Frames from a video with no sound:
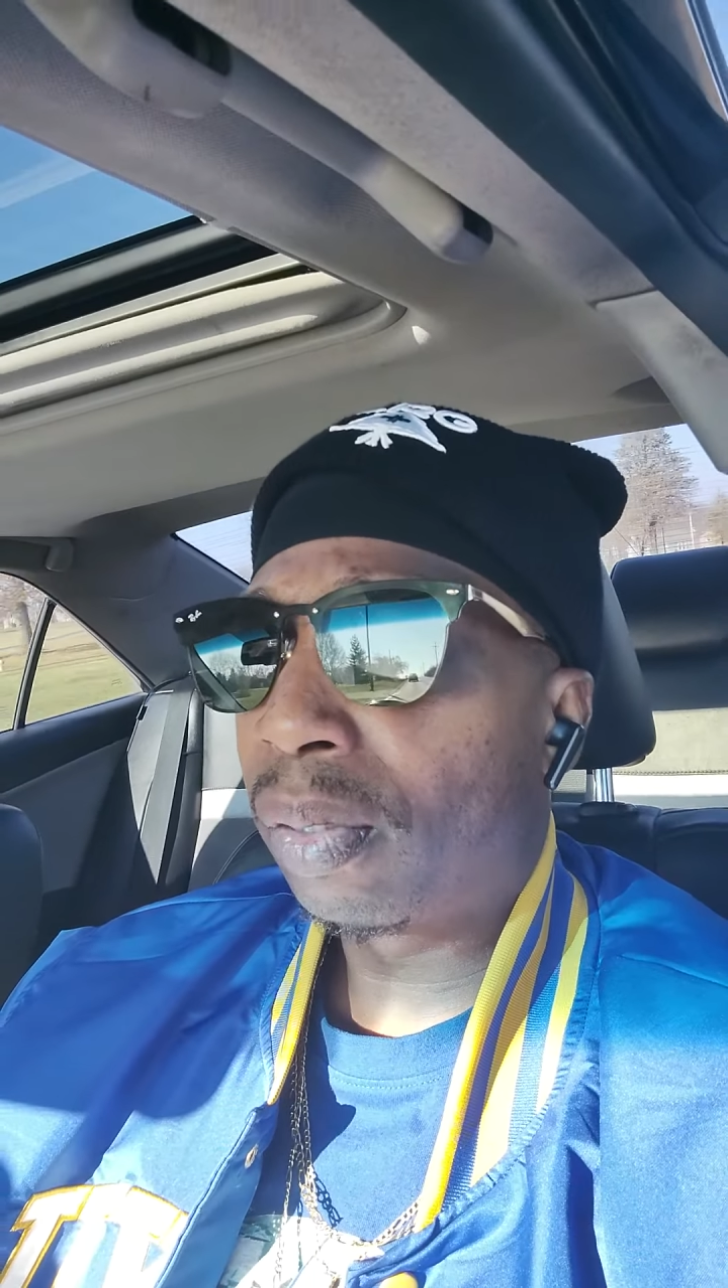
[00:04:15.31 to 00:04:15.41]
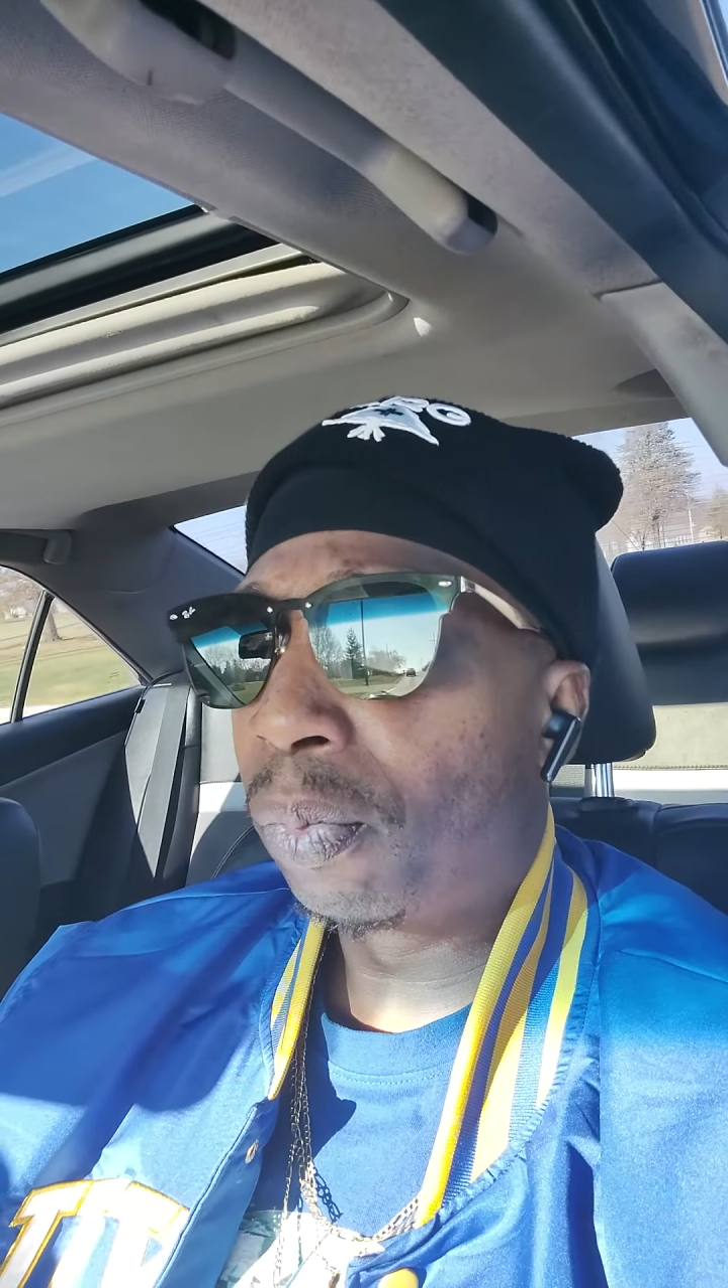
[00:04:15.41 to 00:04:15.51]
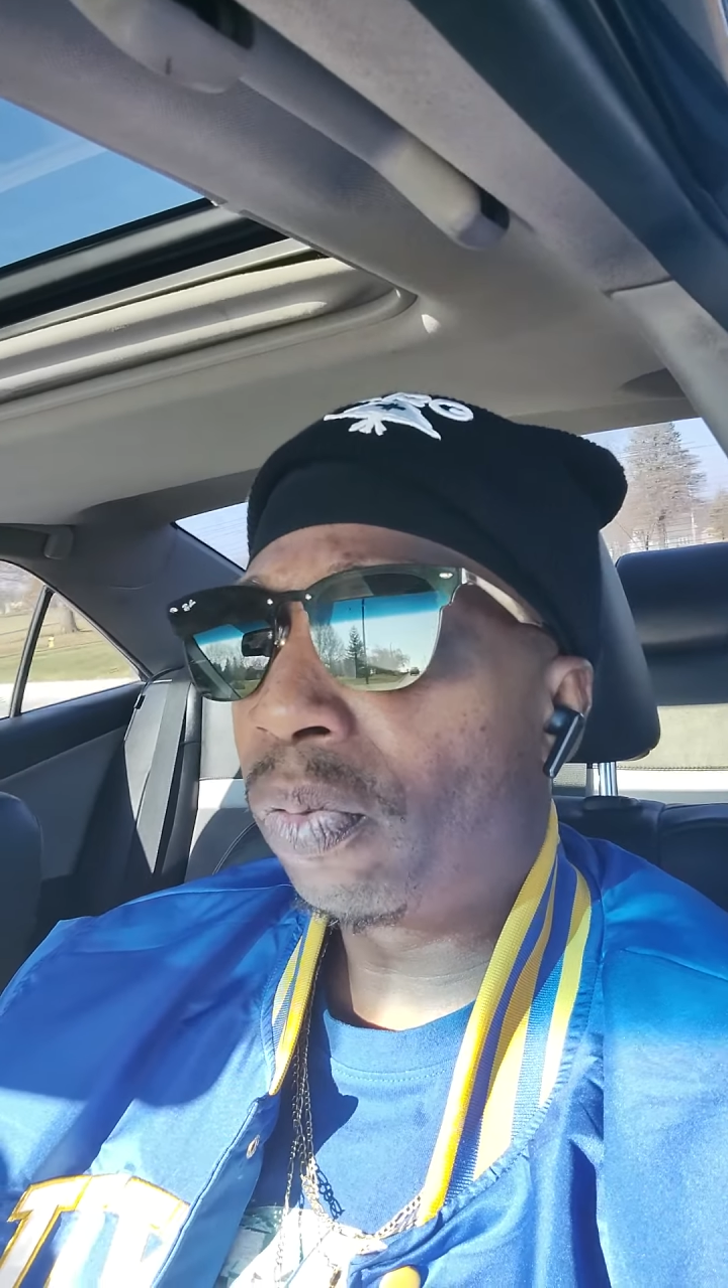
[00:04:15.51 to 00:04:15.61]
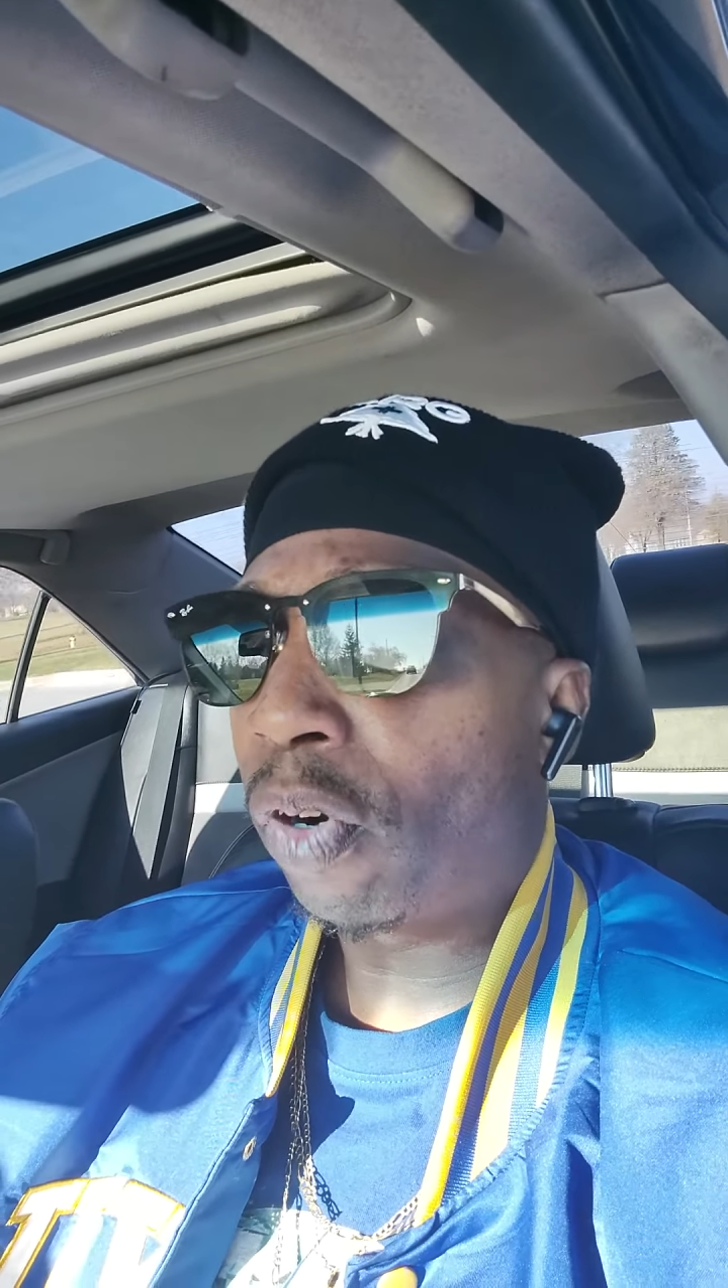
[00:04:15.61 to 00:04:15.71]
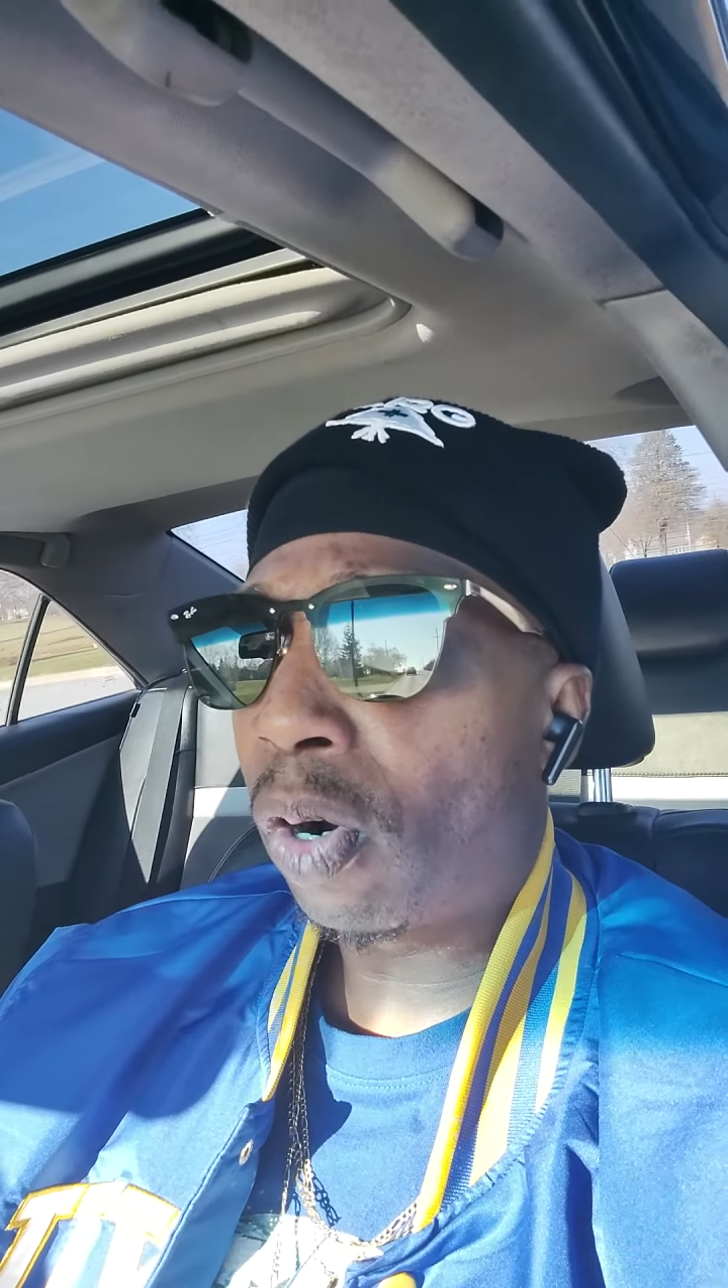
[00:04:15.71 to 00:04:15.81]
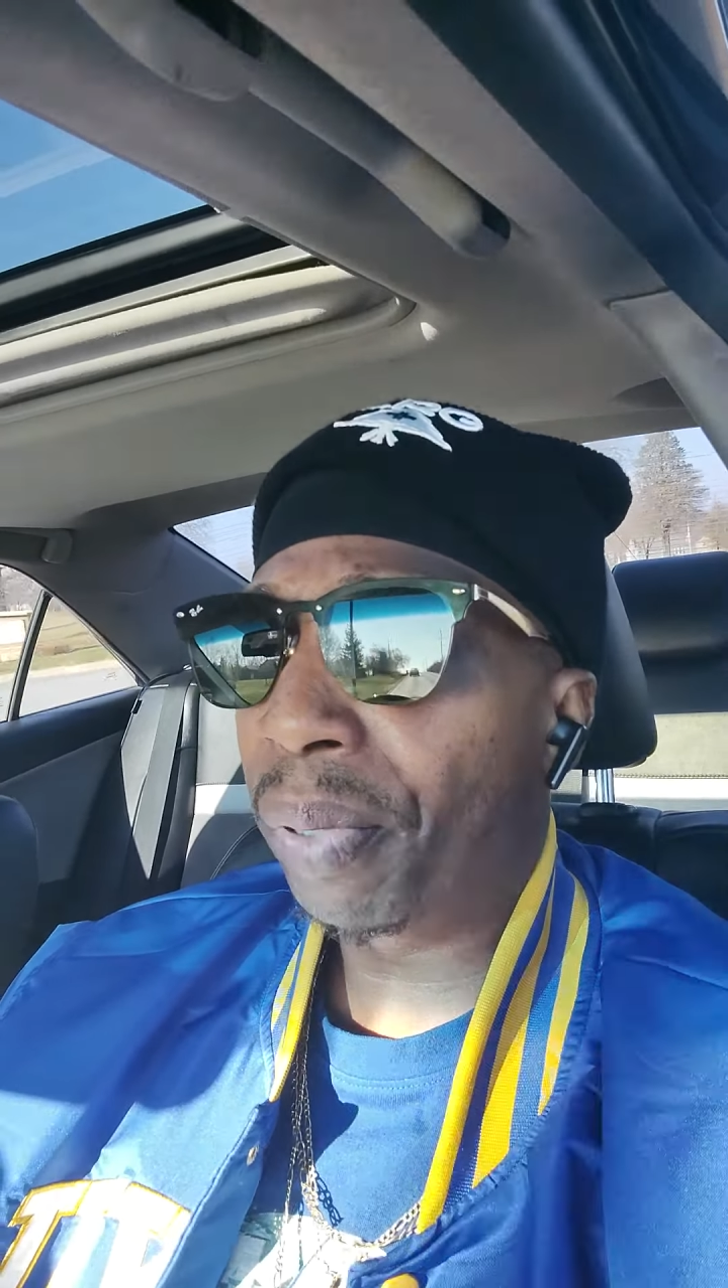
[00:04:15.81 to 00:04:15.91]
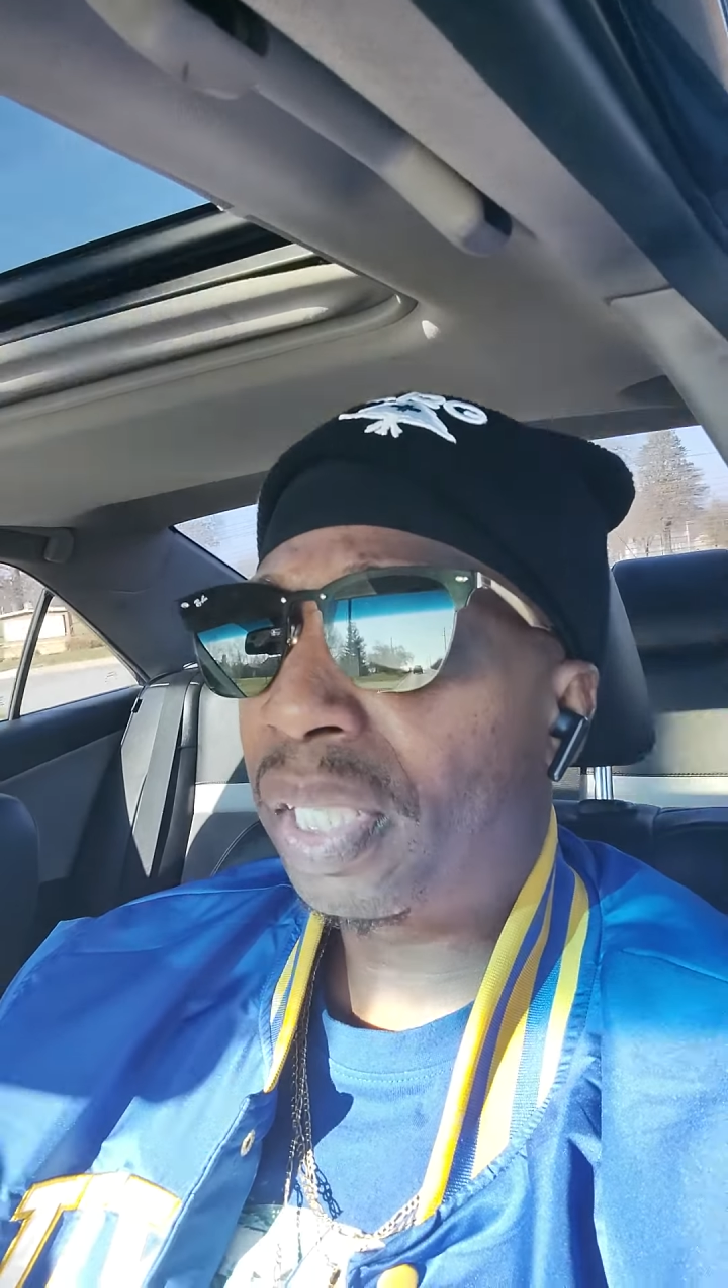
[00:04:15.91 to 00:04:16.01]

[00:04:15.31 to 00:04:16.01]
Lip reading: to move on.